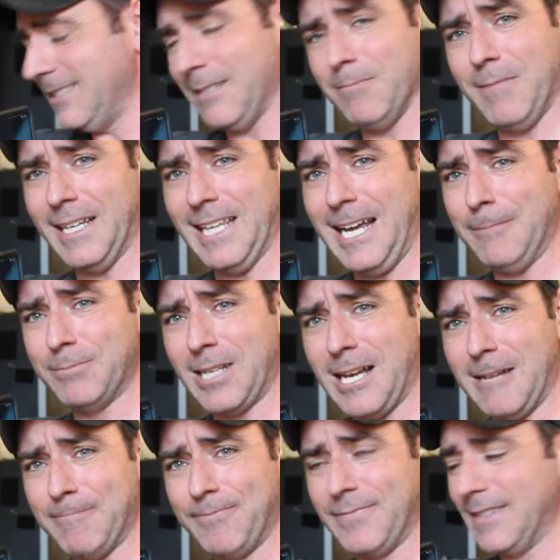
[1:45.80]
my
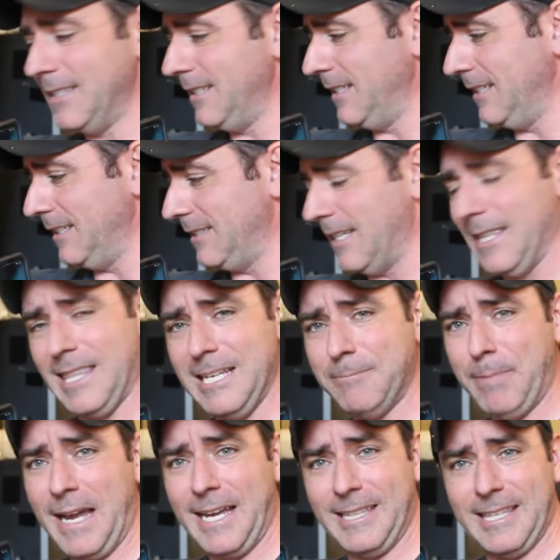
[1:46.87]
laptop is a
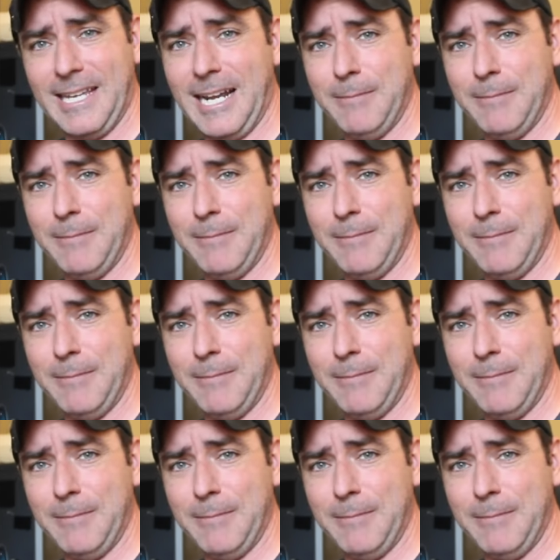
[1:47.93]
ThinkPad that